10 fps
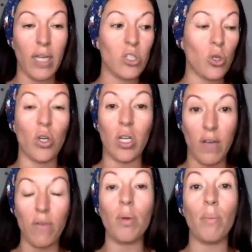So you're going to give
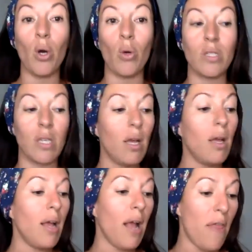them the post.
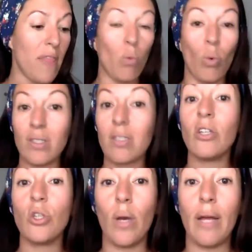And then once they
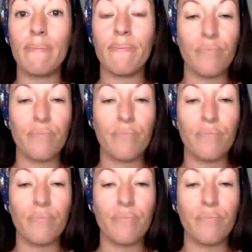do it,